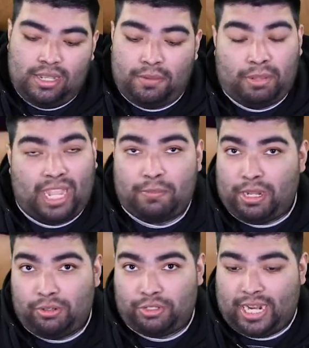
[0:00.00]
And black
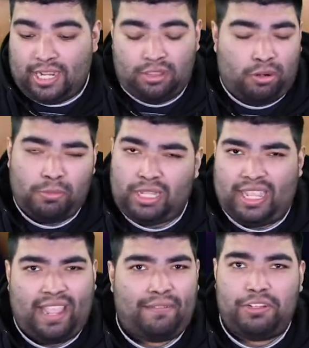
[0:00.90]
metal dragon,
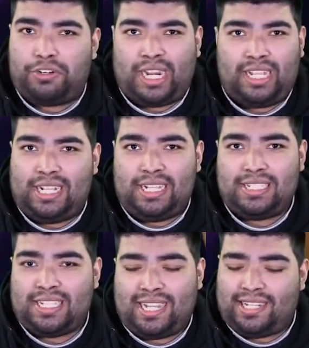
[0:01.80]
normally every dragon in
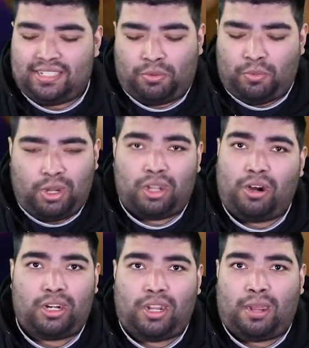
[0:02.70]
this deck is a one
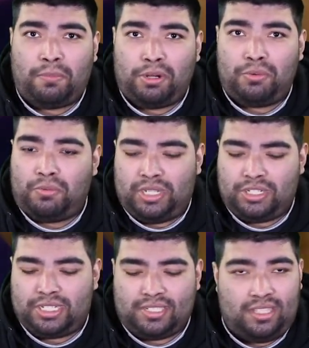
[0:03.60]
card combo,
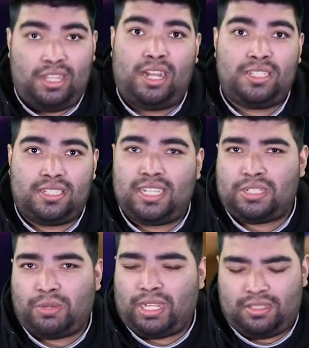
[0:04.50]
which is nuts.
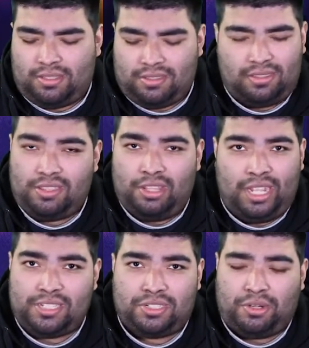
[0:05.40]
That's why
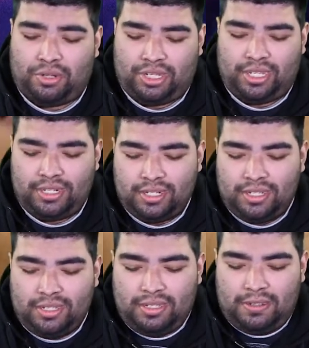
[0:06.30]
it's so good.
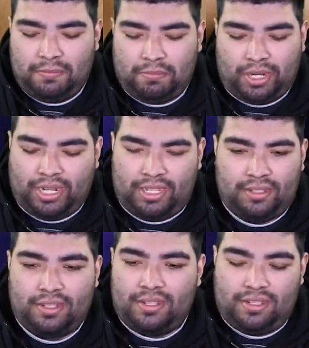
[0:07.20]
But
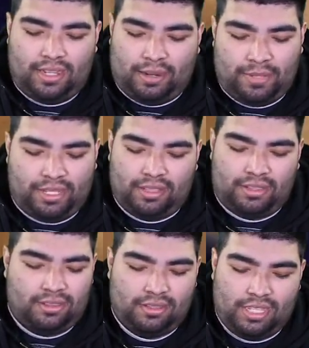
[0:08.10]
I mean,
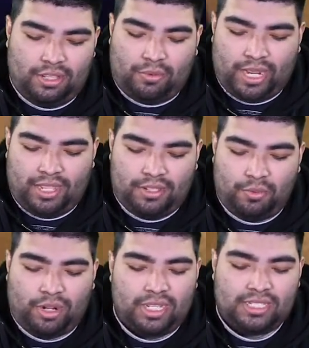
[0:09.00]
either way, you
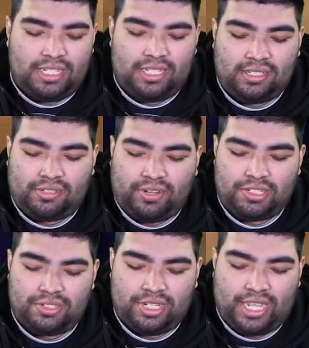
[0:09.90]
want to see this as
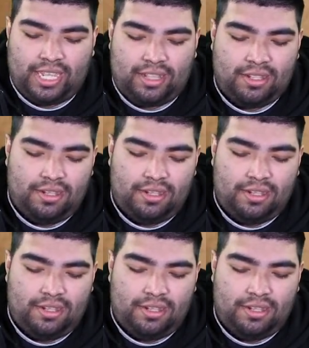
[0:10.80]
fast as you can.